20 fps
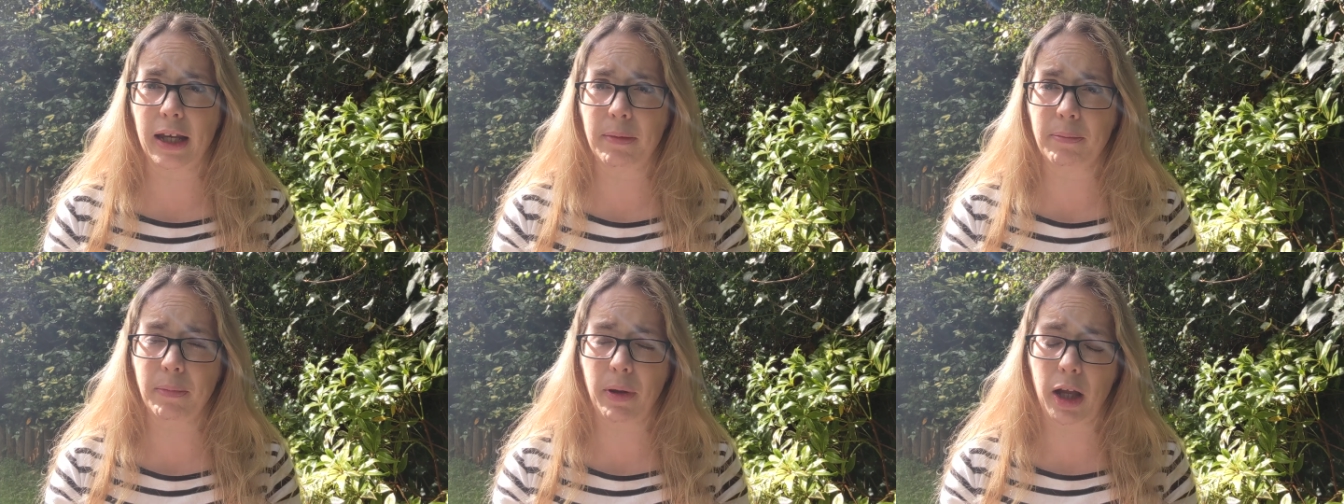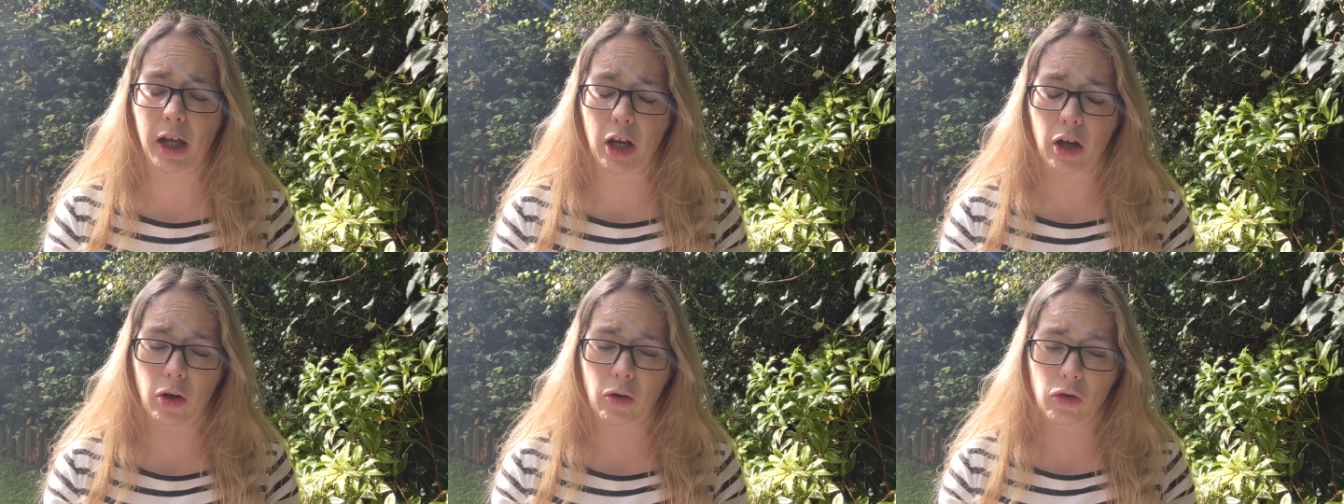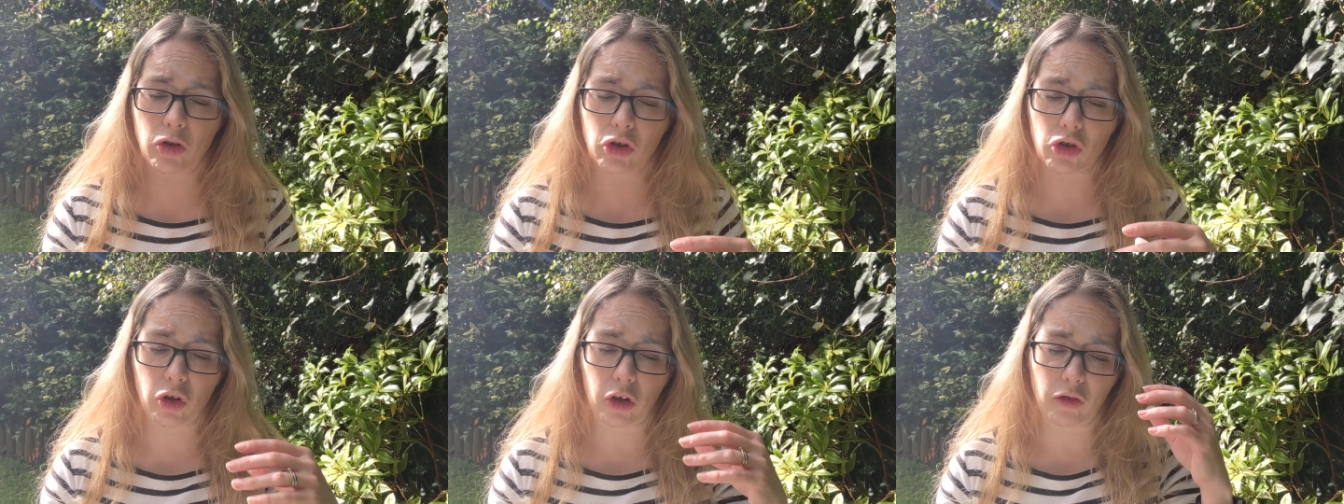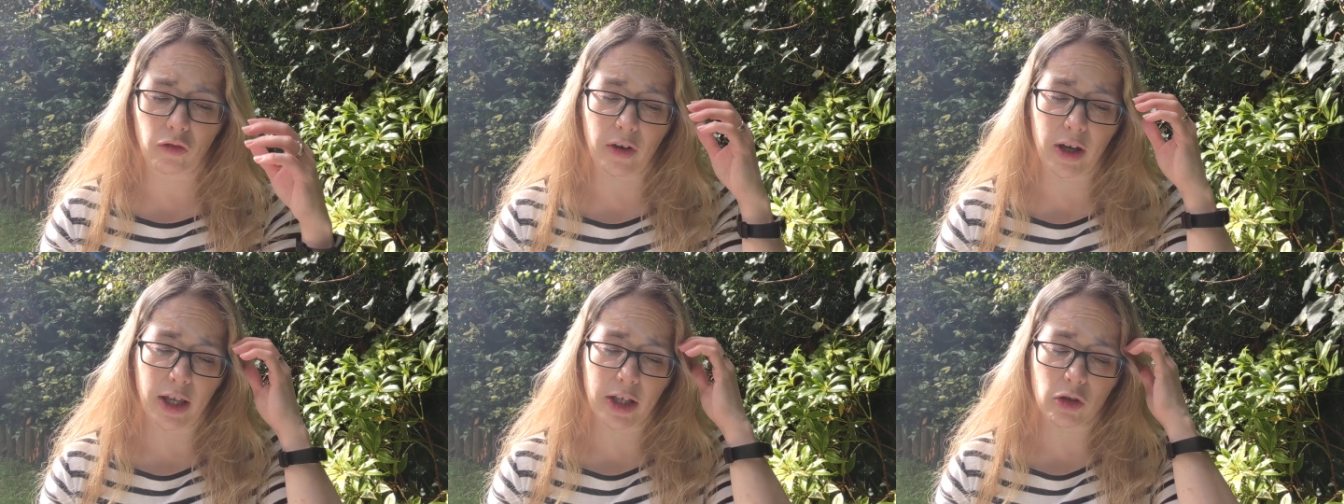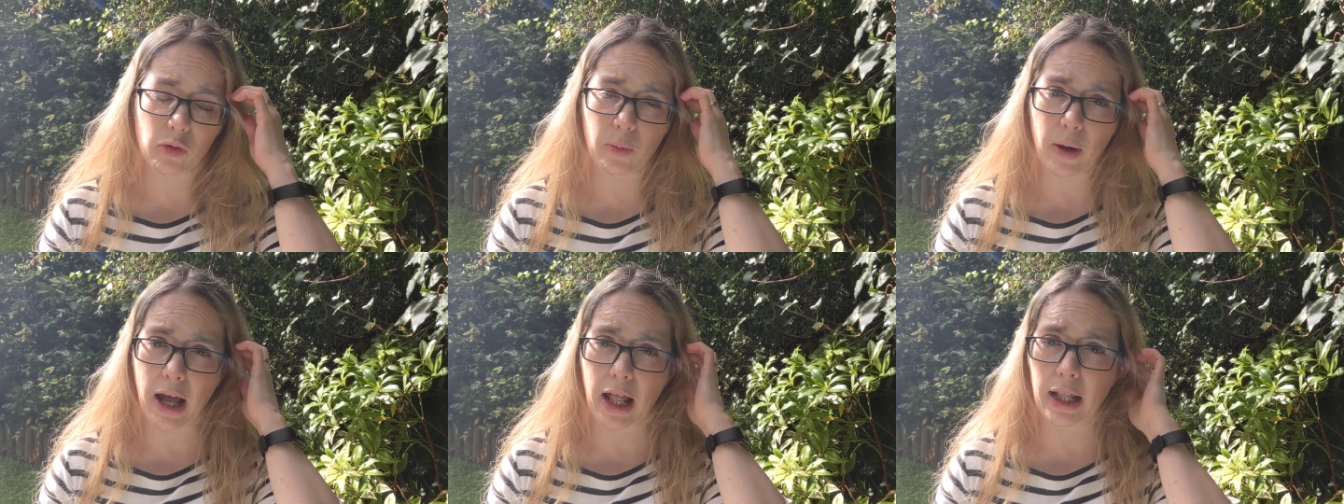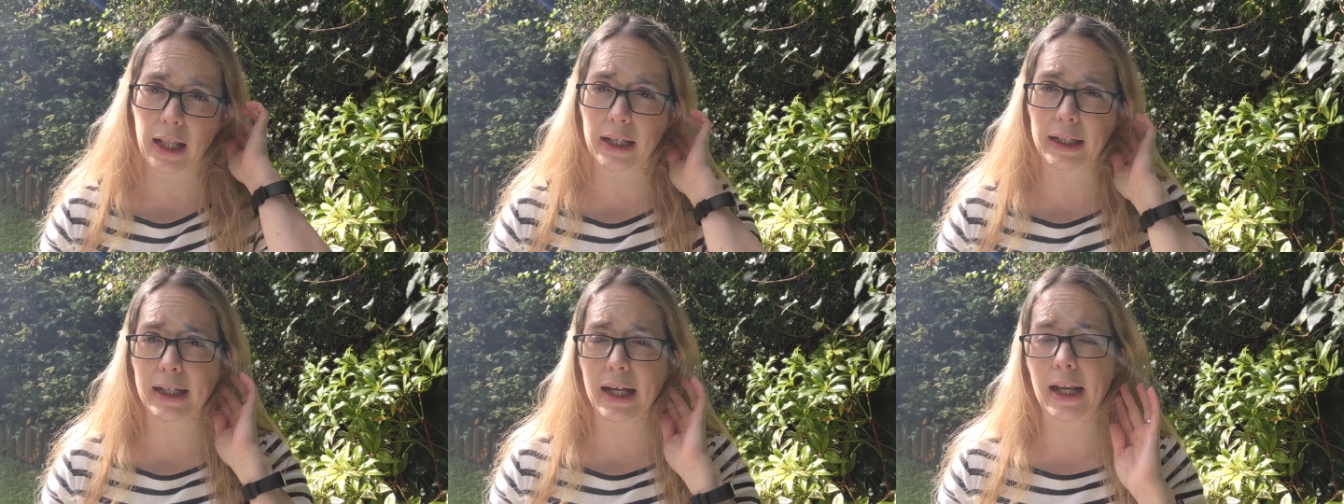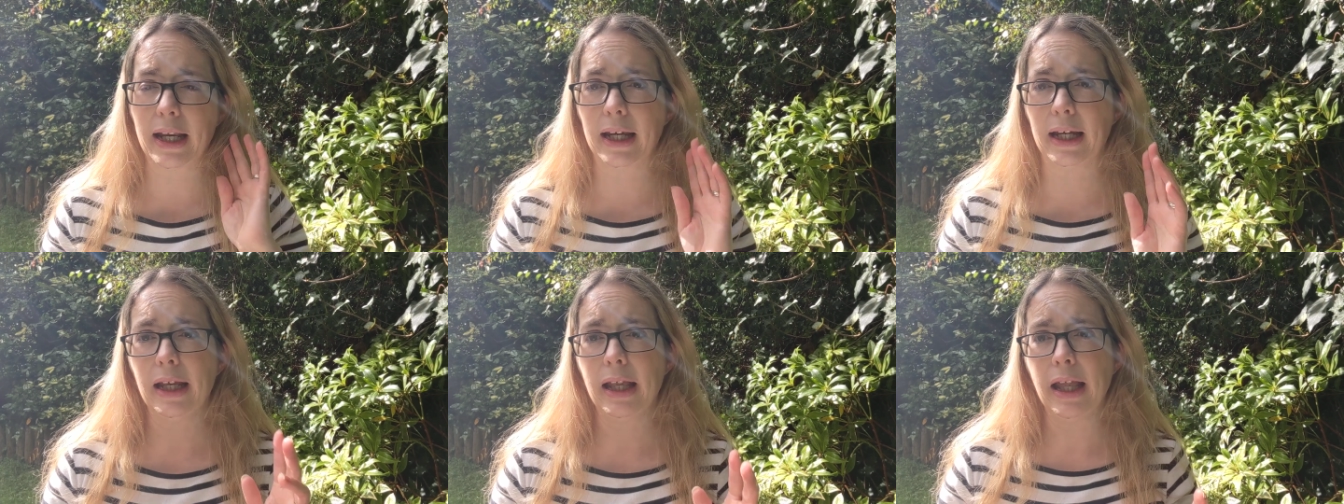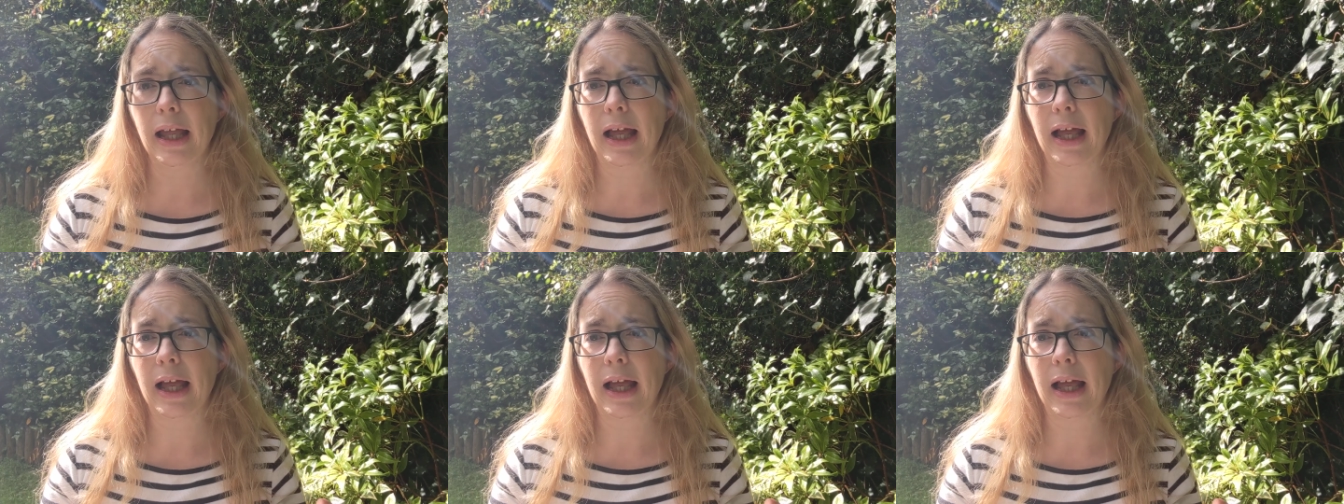in my own genre as well and getting